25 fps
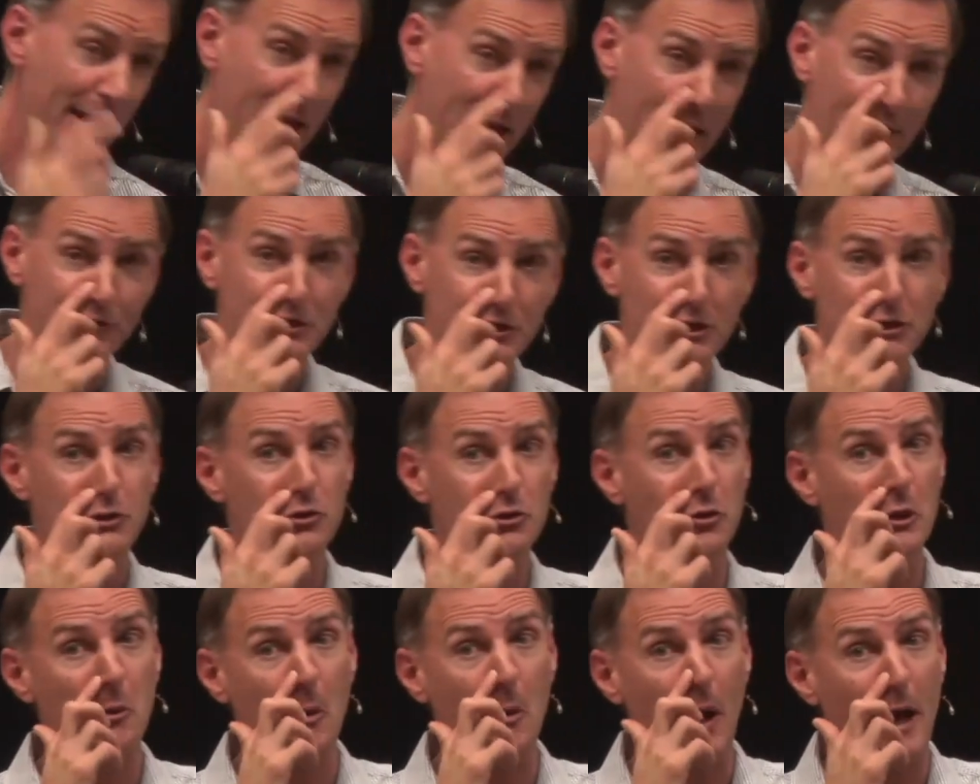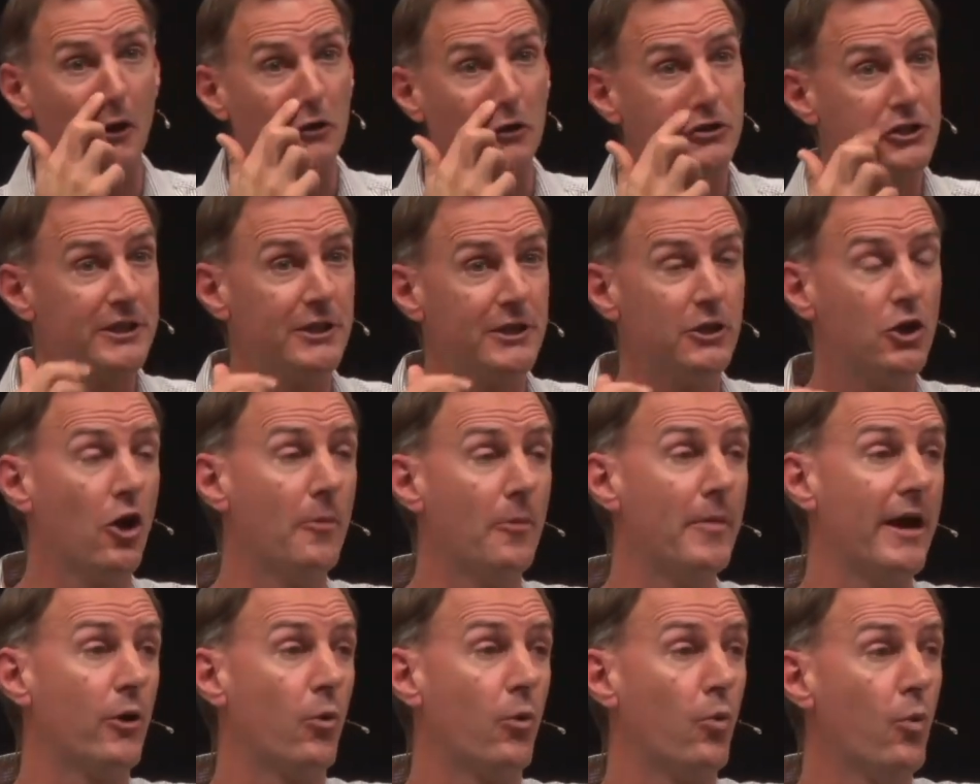if she's doing well, she can go
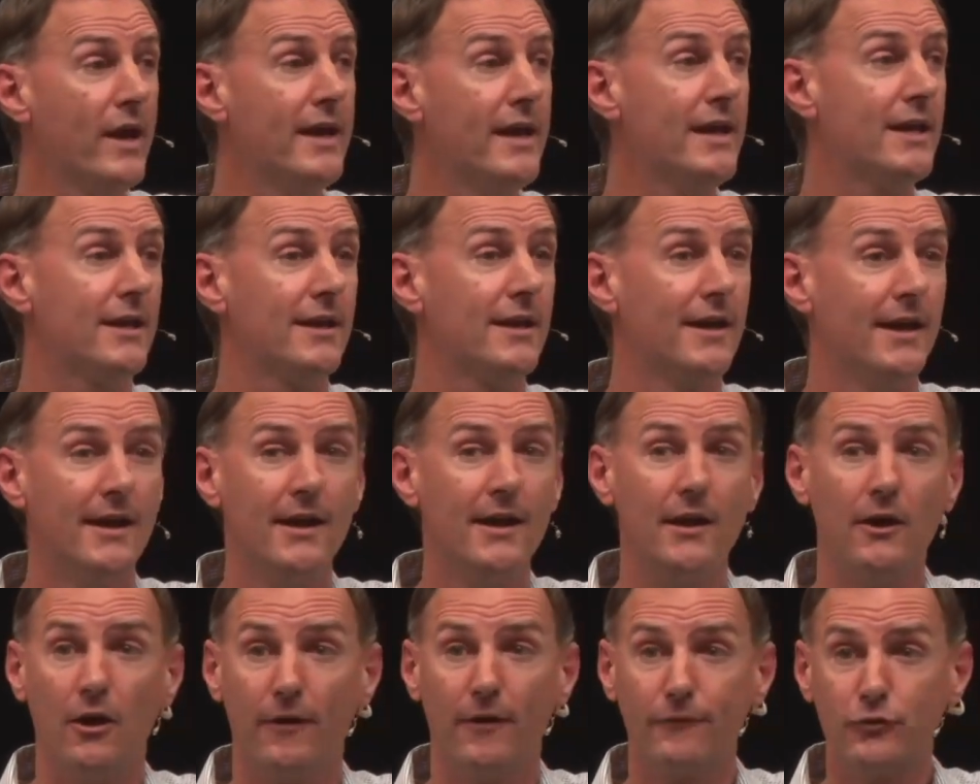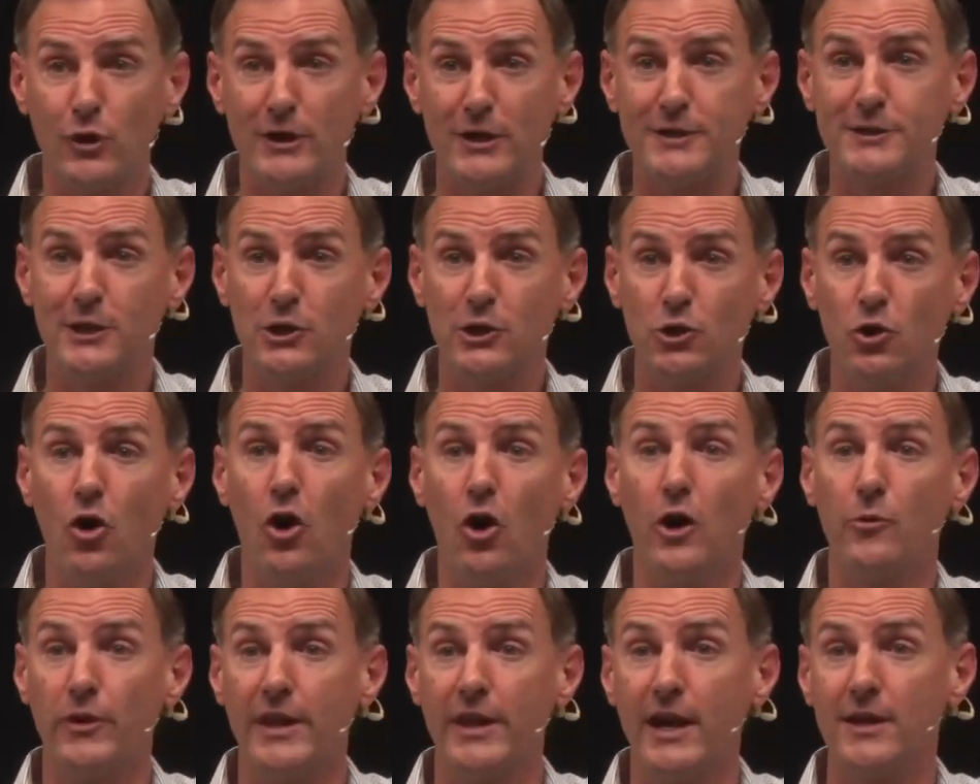about a week of trusting
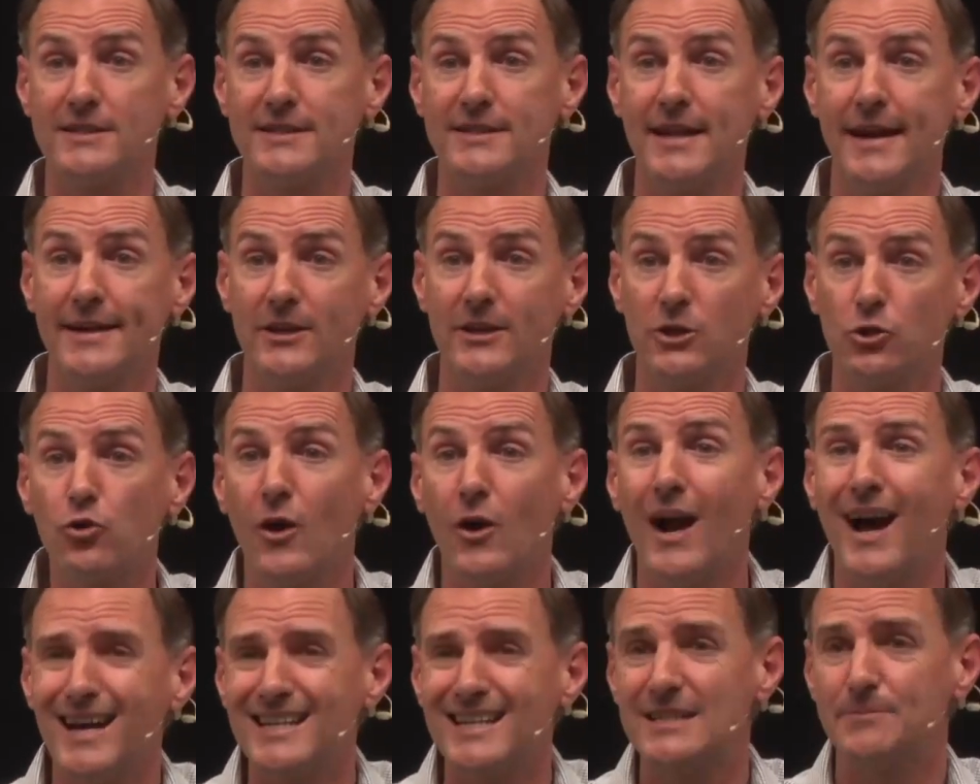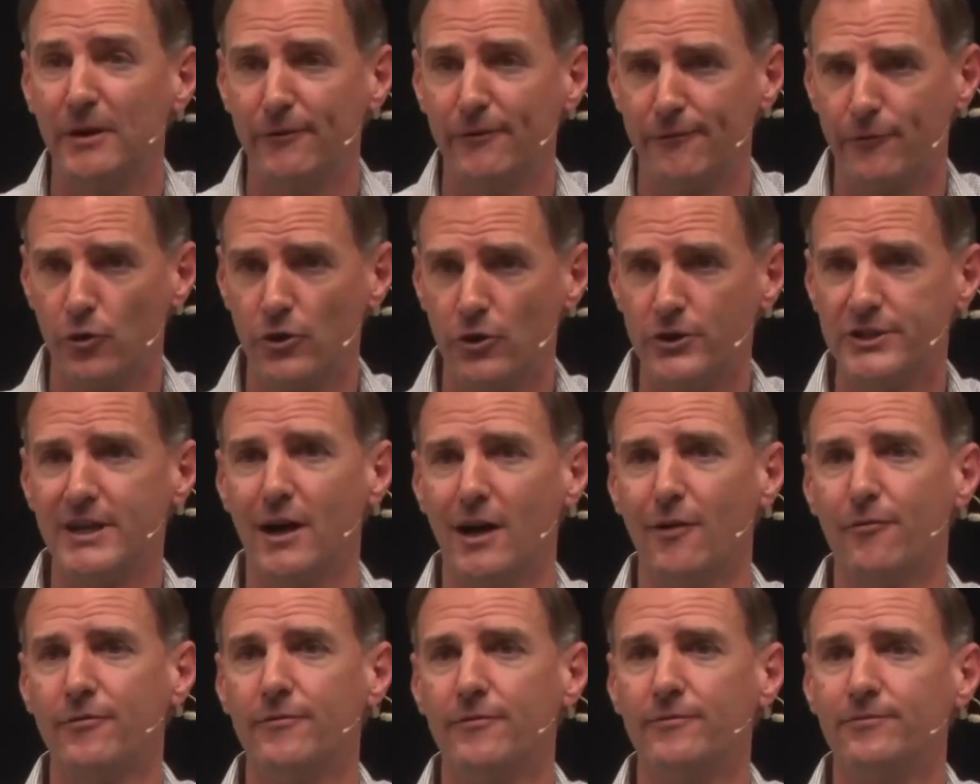God without starting to grasp it for
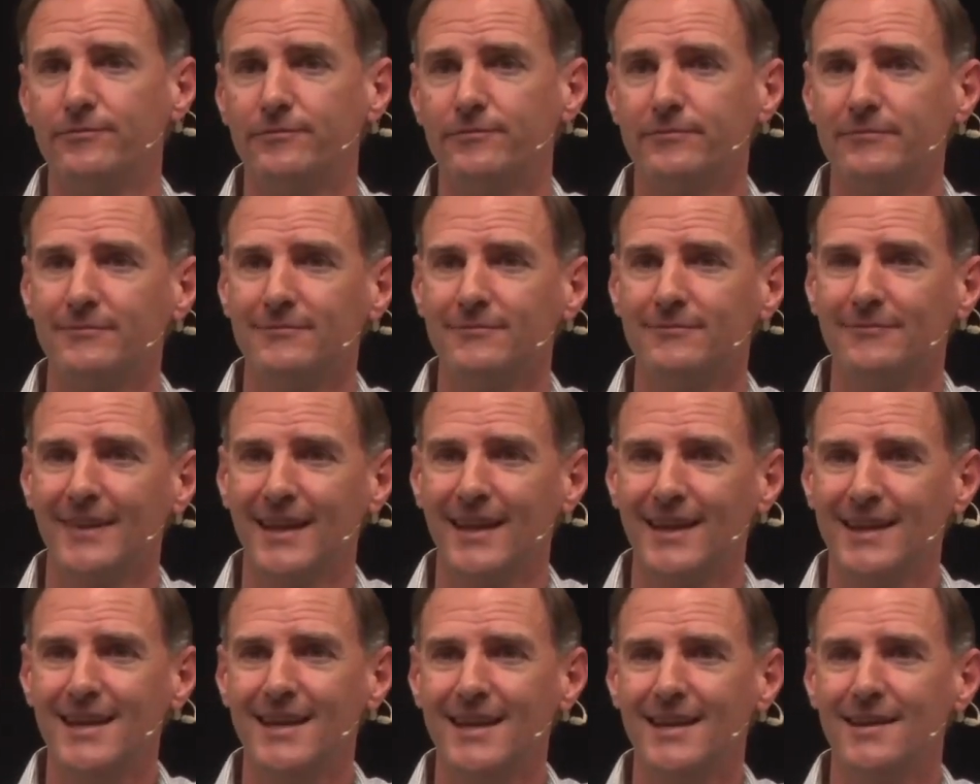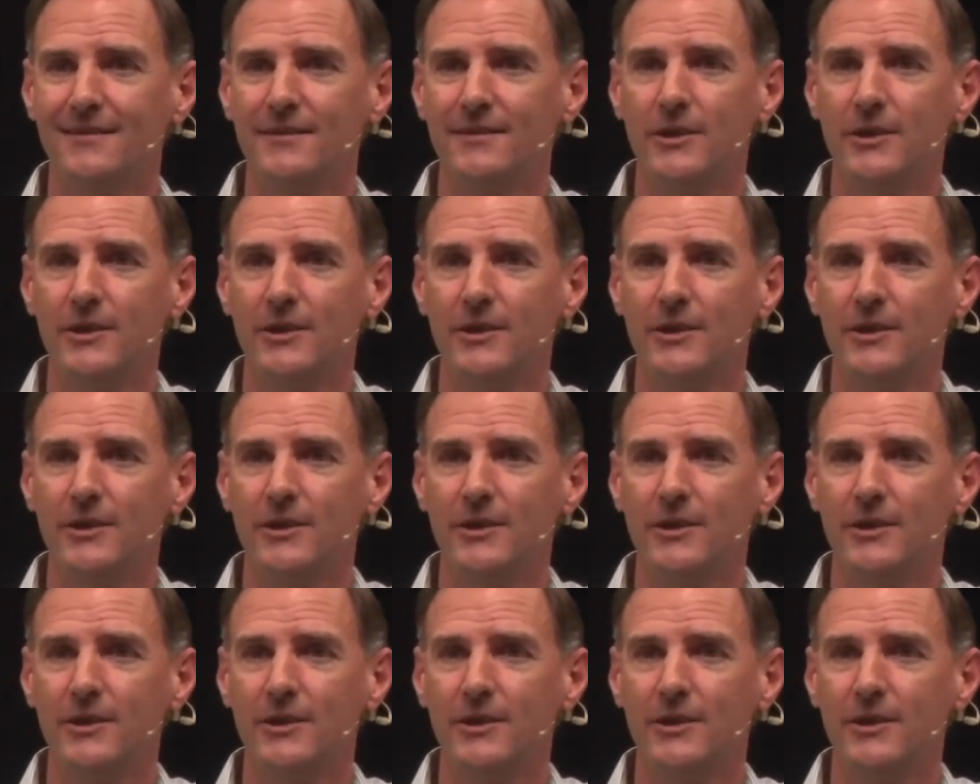herself again.